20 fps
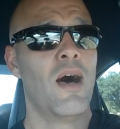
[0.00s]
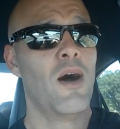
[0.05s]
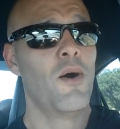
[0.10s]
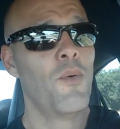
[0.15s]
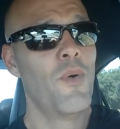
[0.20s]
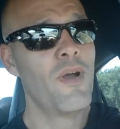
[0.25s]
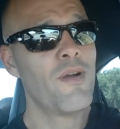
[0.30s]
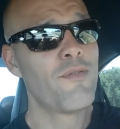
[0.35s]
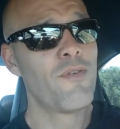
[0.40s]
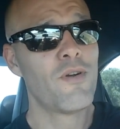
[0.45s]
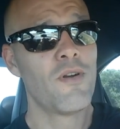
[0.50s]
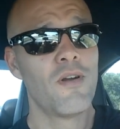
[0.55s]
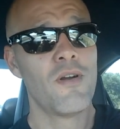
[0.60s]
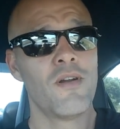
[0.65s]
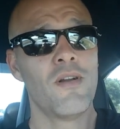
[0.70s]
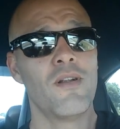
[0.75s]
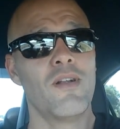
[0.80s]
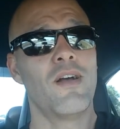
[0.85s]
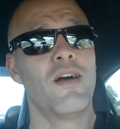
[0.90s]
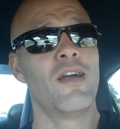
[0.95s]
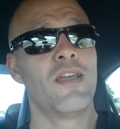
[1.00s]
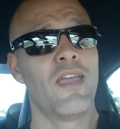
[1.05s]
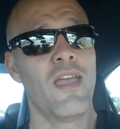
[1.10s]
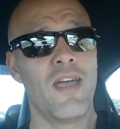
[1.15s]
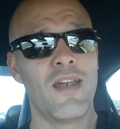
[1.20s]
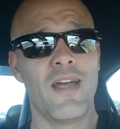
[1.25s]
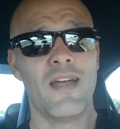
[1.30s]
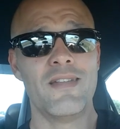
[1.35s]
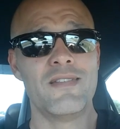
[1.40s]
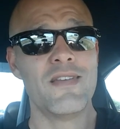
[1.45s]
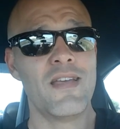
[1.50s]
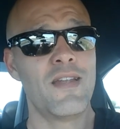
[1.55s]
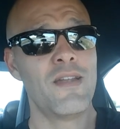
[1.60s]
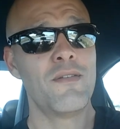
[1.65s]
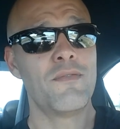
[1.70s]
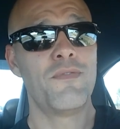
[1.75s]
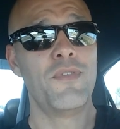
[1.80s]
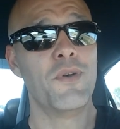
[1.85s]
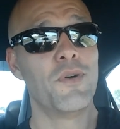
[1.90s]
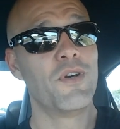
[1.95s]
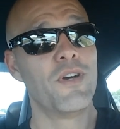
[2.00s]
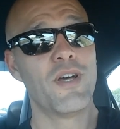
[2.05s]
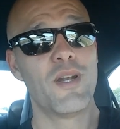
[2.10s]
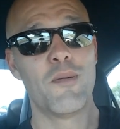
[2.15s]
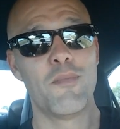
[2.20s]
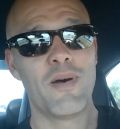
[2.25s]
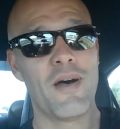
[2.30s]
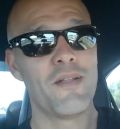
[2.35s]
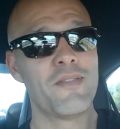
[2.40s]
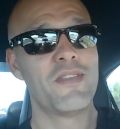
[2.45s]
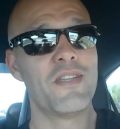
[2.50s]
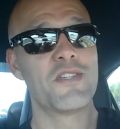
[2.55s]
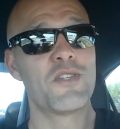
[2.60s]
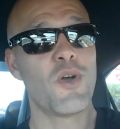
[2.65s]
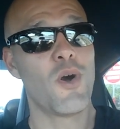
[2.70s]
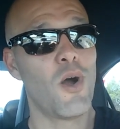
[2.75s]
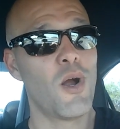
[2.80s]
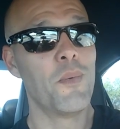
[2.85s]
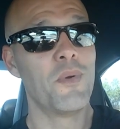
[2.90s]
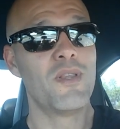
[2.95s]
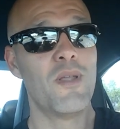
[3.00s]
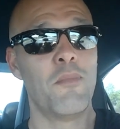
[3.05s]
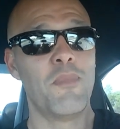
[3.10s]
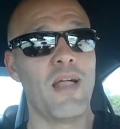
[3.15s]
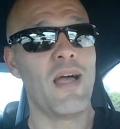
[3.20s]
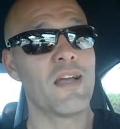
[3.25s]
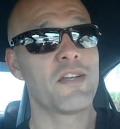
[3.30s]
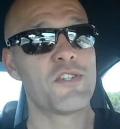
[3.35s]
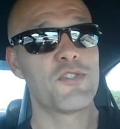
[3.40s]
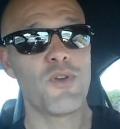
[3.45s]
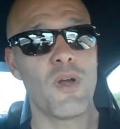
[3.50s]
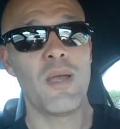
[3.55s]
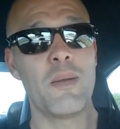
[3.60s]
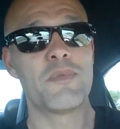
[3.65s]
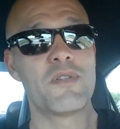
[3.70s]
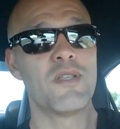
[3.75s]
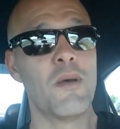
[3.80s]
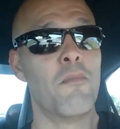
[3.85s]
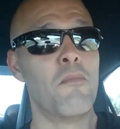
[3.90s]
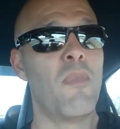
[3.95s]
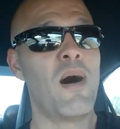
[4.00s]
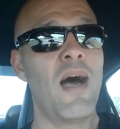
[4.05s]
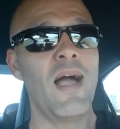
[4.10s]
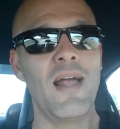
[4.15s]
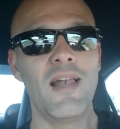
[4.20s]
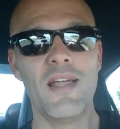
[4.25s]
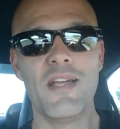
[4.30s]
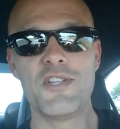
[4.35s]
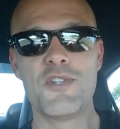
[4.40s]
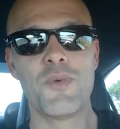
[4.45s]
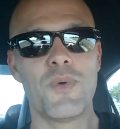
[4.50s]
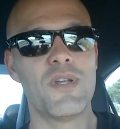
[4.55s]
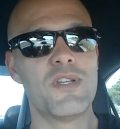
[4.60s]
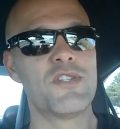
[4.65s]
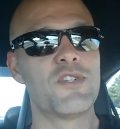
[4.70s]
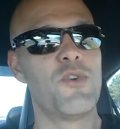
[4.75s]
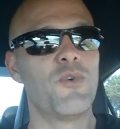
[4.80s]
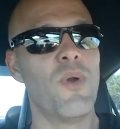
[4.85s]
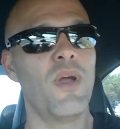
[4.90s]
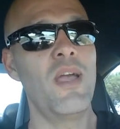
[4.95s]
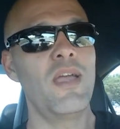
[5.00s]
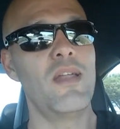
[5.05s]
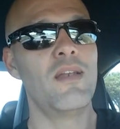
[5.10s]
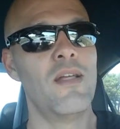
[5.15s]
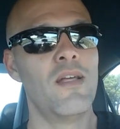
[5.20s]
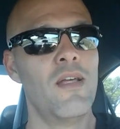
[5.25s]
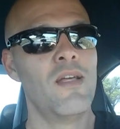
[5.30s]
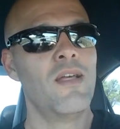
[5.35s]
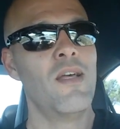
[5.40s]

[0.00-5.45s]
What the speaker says: However, again, I didn't feel good about this car with the black stripes. The mileage was great.